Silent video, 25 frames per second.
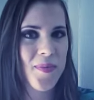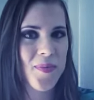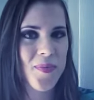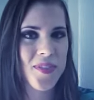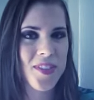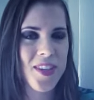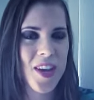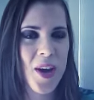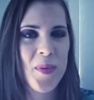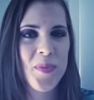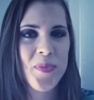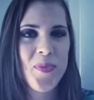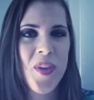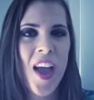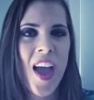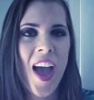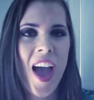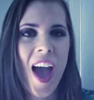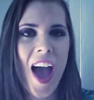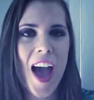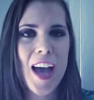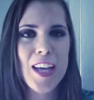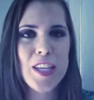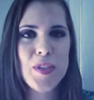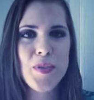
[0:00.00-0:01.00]
So
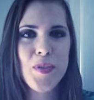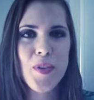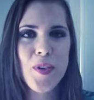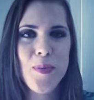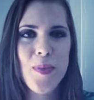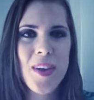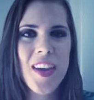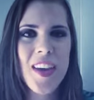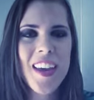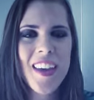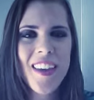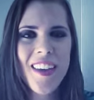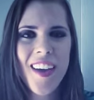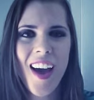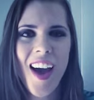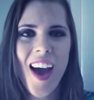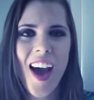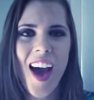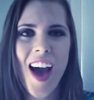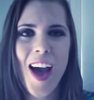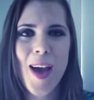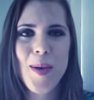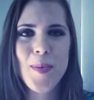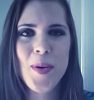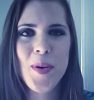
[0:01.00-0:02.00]
as for me,
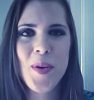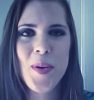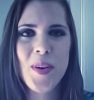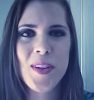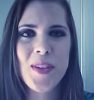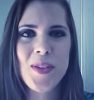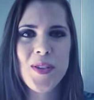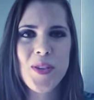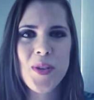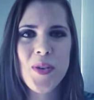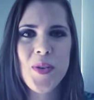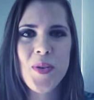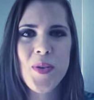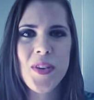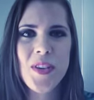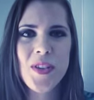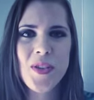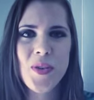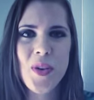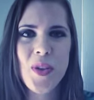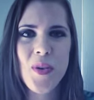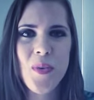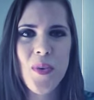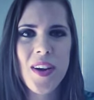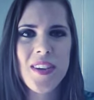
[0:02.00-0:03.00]
I'm going to
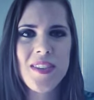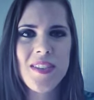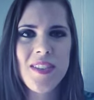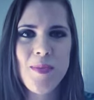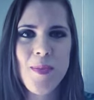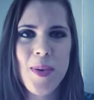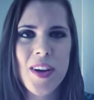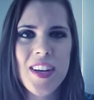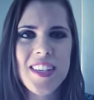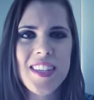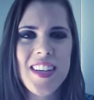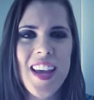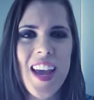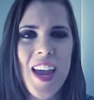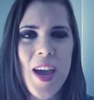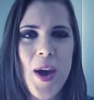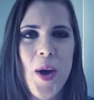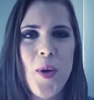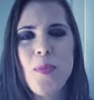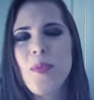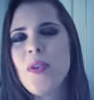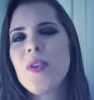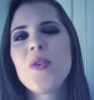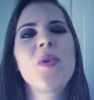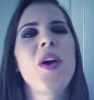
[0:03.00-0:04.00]
enjoy the rest of my day.
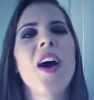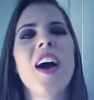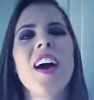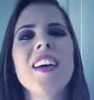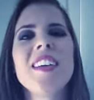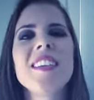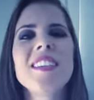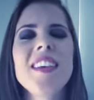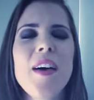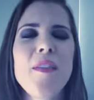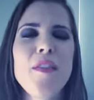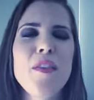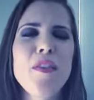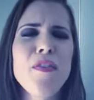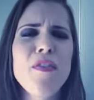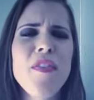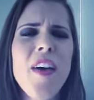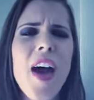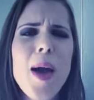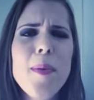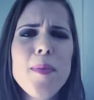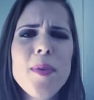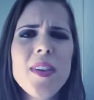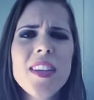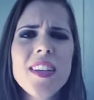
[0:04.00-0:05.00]
Hope you guys have a
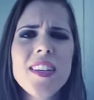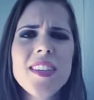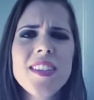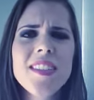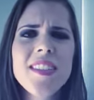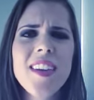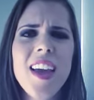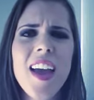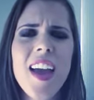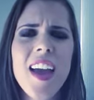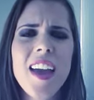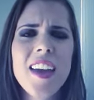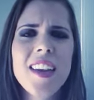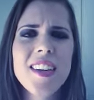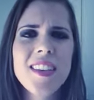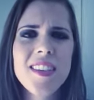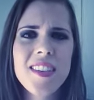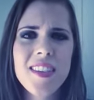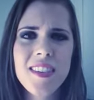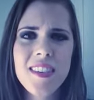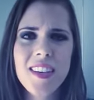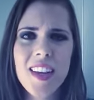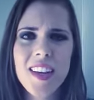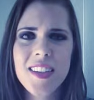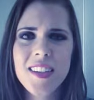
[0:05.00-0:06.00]
fabulous day. And
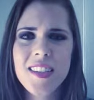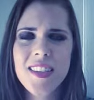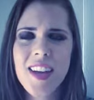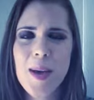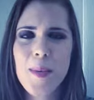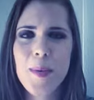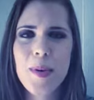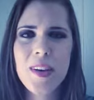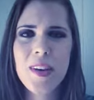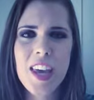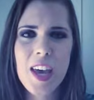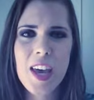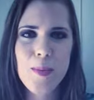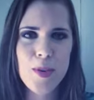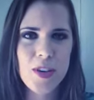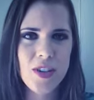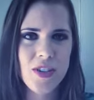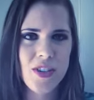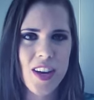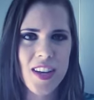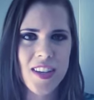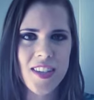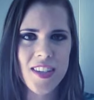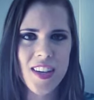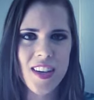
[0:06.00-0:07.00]
until next time on Camera
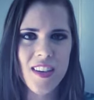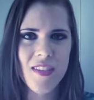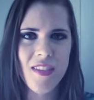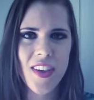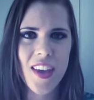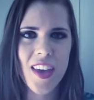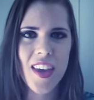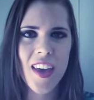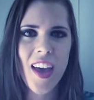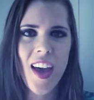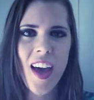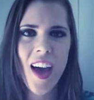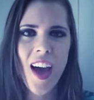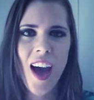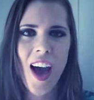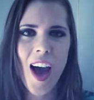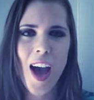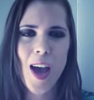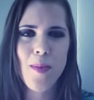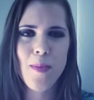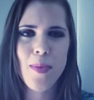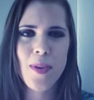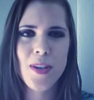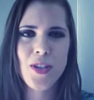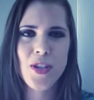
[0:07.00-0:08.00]
Shy TV,
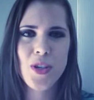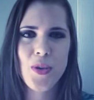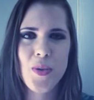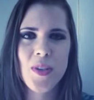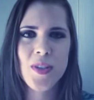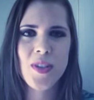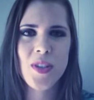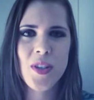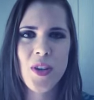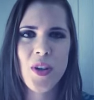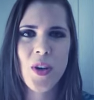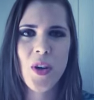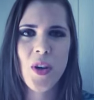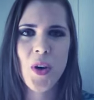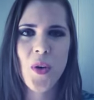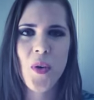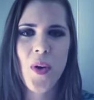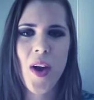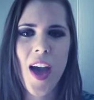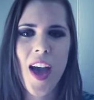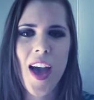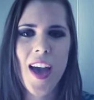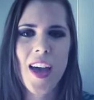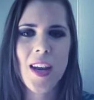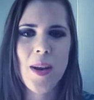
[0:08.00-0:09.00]
I bid you adieu
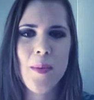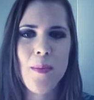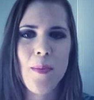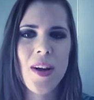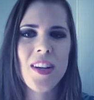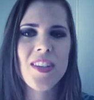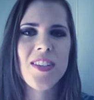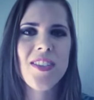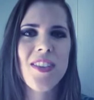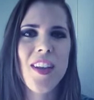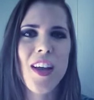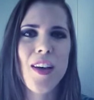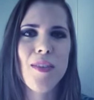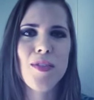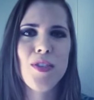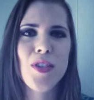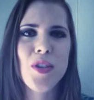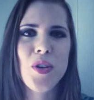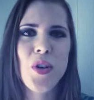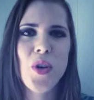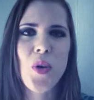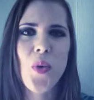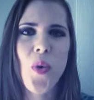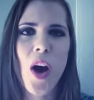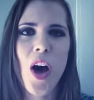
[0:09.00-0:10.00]
and much love to
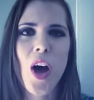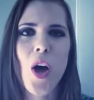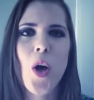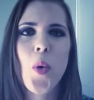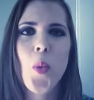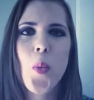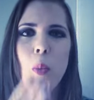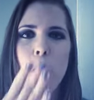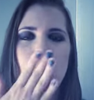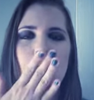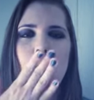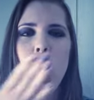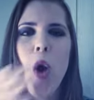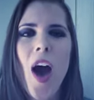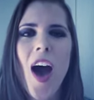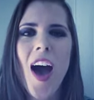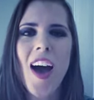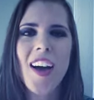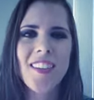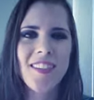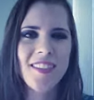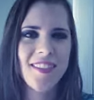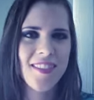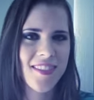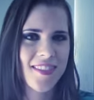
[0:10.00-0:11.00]
you all.
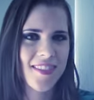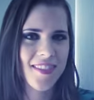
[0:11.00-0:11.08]
Mwah!